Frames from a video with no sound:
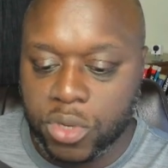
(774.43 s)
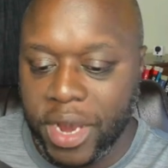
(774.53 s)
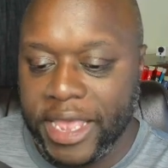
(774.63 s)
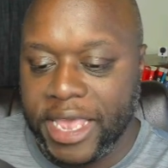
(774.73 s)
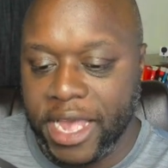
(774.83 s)

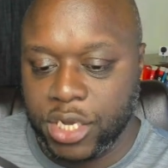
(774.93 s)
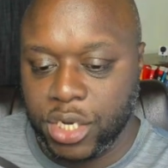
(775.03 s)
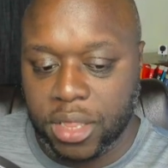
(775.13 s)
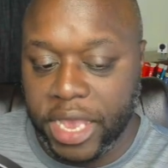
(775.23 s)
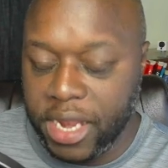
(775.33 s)
try and
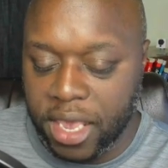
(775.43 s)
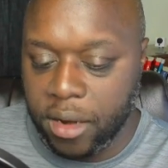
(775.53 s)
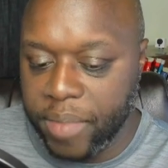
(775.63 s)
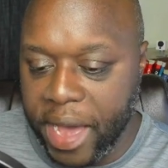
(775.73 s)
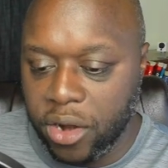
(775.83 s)
catch lightning in
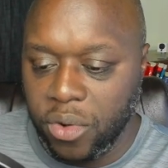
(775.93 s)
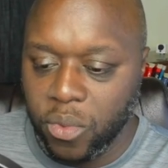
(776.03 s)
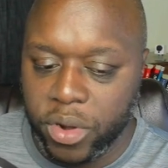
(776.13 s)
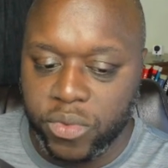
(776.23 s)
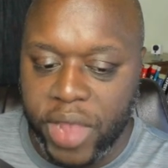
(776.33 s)
a bottle,
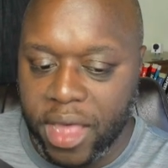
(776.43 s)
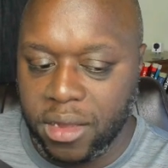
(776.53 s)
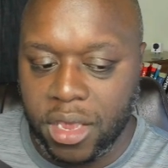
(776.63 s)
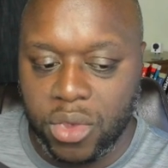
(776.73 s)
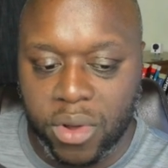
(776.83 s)
when in
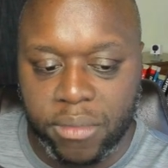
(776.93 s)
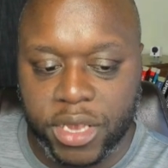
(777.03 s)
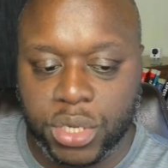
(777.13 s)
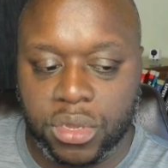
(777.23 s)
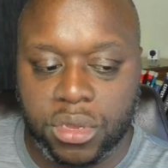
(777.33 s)
reality, you want to
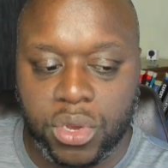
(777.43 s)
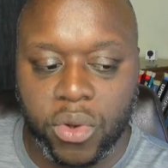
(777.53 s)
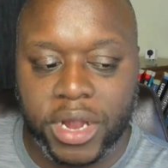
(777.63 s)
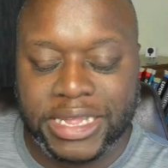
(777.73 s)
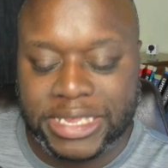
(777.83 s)
make sure that you
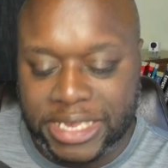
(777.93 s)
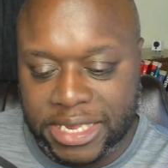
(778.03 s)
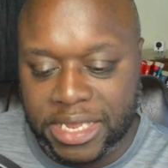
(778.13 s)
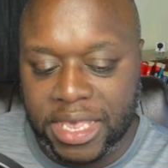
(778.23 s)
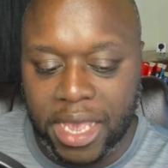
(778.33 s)
are
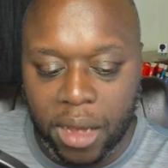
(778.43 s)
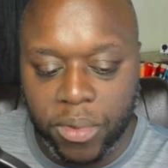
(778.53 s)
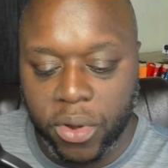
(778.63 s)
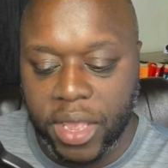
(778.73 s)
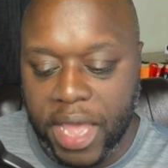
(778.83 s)
consistently
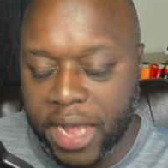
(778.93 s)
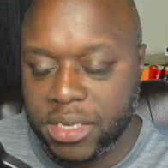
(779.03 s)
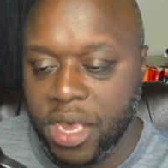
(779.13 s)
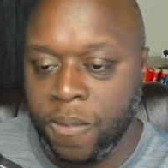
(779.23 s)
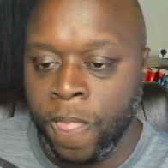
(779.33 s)
uploading
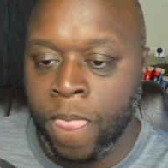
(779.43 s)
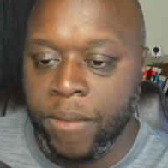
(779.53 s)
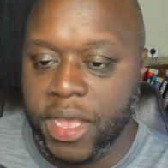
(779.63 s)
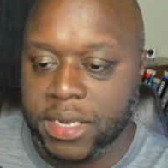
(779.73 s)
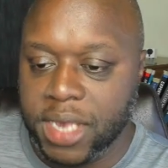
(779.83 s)
content,
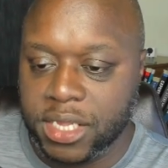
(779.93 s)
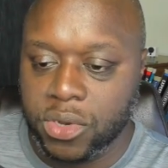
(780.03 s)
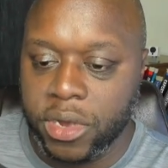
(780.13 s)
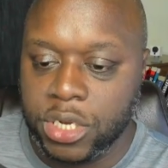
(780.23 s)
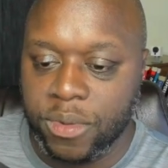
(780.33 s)
because that's
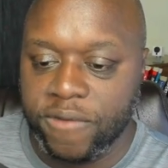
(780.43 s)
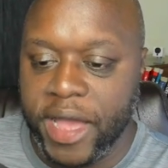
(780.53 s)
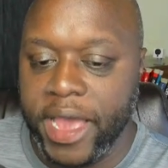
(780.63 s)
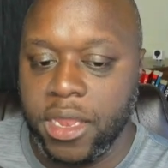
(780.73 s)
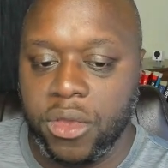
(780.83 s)
going to
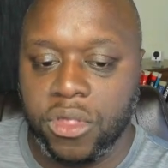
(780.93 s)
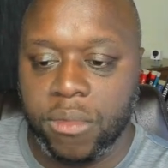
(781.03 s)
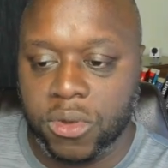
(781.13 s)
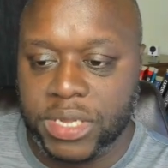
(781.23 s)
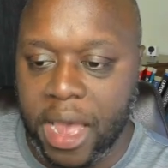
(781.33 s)
provide you the
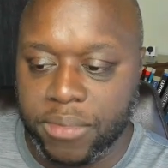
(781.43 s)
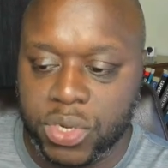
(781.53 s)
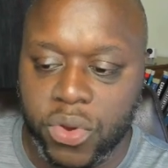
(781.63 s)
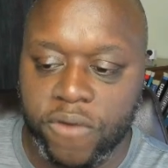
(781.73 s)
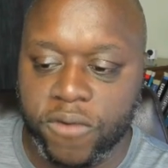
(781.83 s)
most
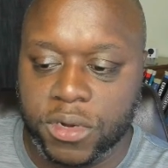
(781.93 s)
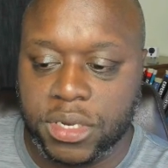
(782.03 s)
opportunity for